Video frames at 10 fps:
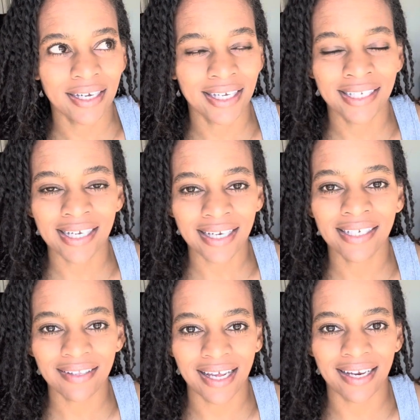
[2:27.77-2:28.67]
It's not
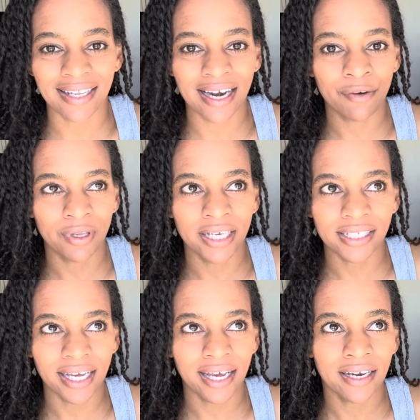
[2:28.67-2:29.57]
till then that I realized
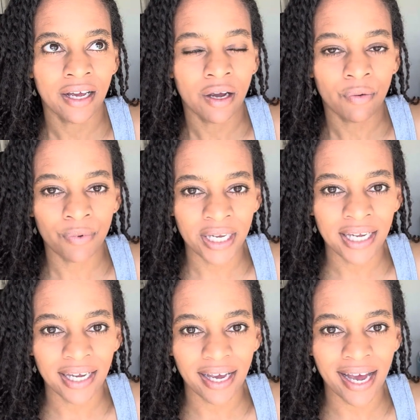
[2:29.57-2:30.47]
that
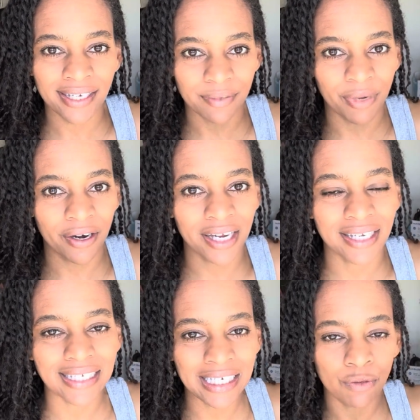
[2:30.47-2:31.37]
we as
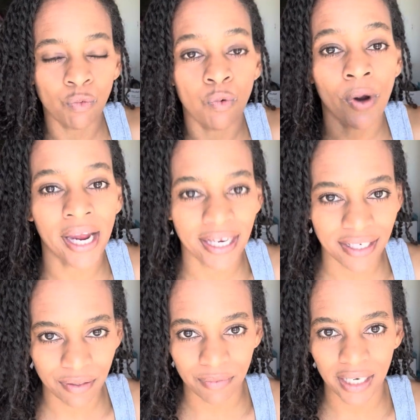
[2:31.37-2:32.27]
Americans eat way
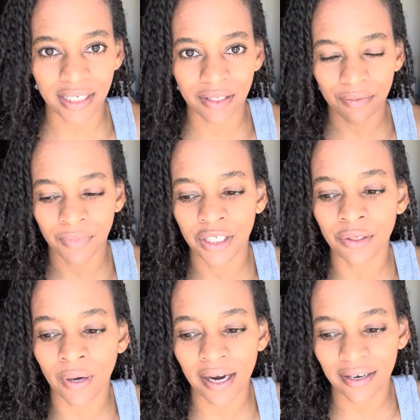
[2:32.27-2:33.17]
too much. When you
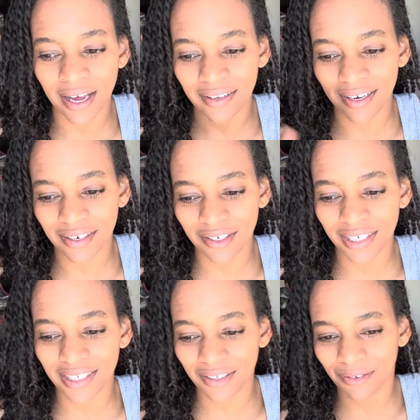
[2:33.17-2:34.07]
go out of other
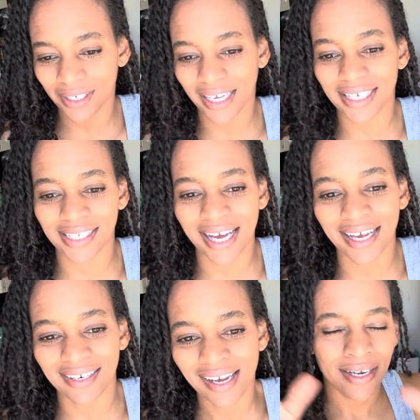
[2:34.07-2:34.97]
countries, you realize that.
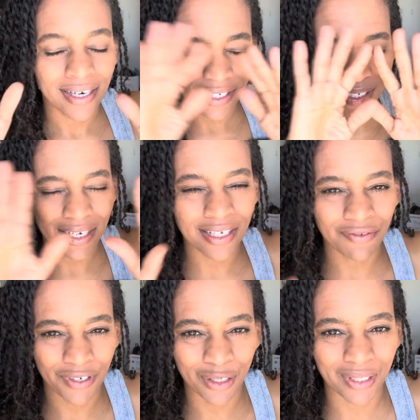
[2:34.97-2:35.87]
Just as a
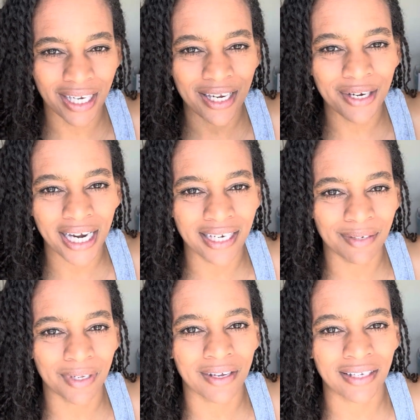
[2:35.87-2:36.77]
visual, say you're getting
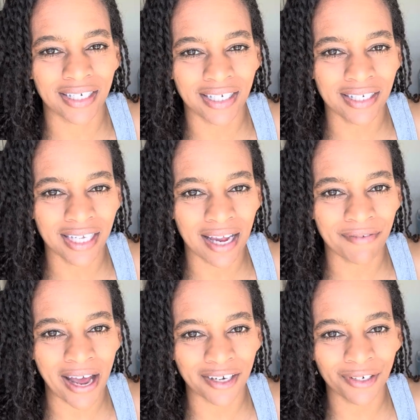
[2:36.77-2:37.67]
something at the Cheesecake
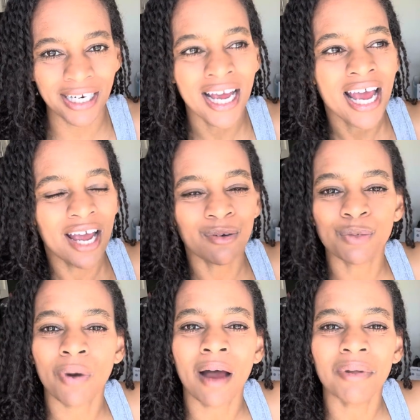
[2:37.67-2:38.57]
Factory, it was
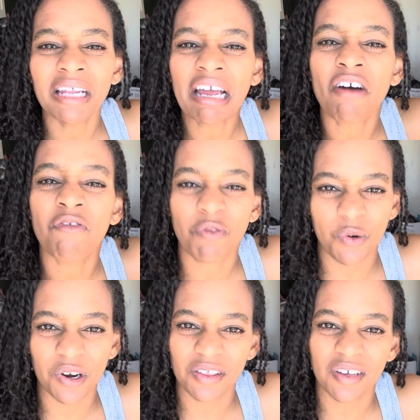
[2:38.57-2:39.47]
probably like a
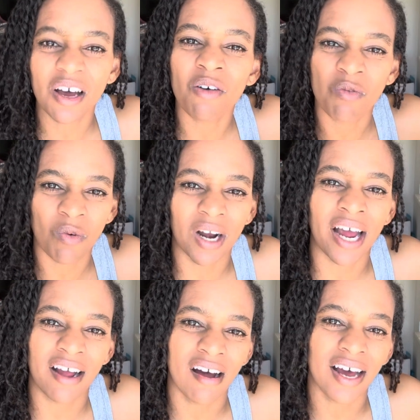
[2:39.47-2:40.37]
fourth of what
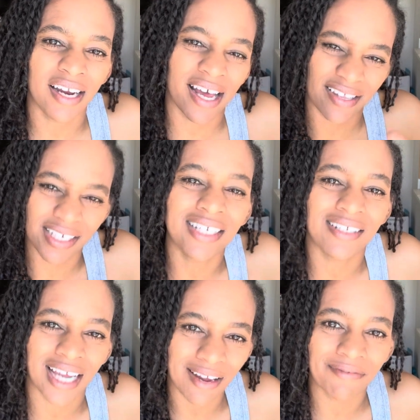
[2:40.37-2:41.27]
I got at the
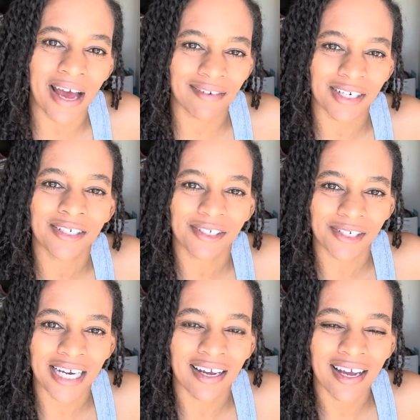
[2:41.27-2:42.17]
Cheesecake
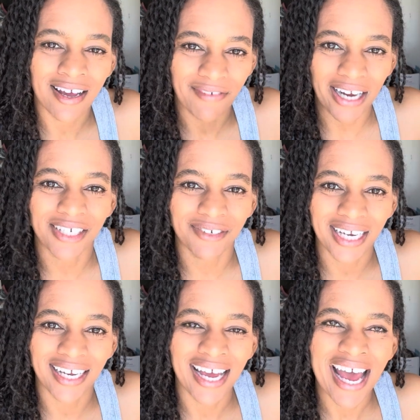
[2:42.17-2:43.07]

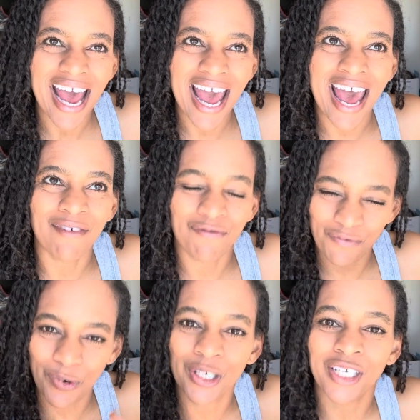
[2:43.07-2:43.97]
Factory
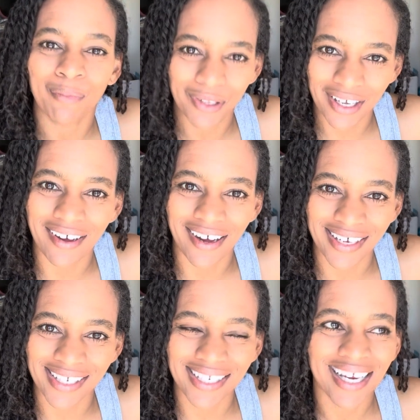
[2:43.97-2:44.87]
for double the
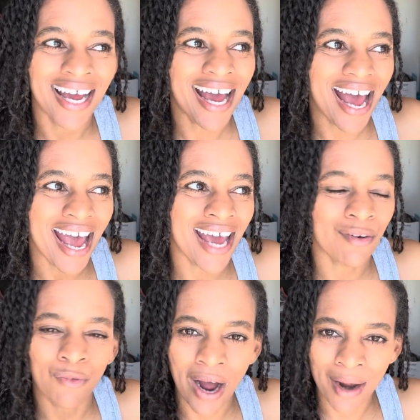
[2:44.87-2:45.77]
cost.
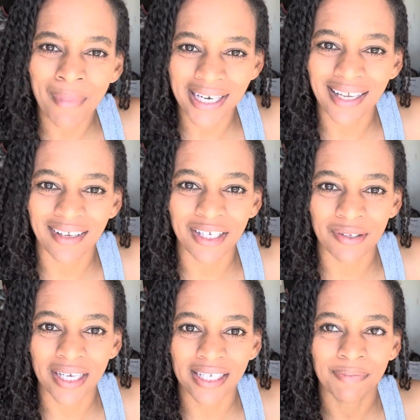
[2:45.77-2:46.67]
And why am I telling you
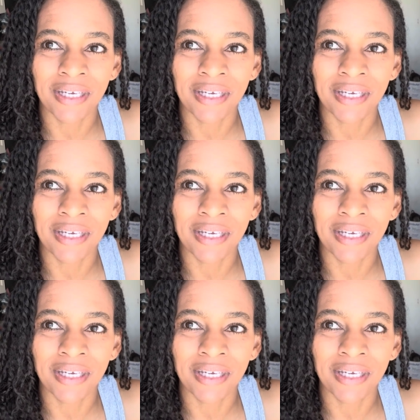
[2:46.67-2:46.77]
this?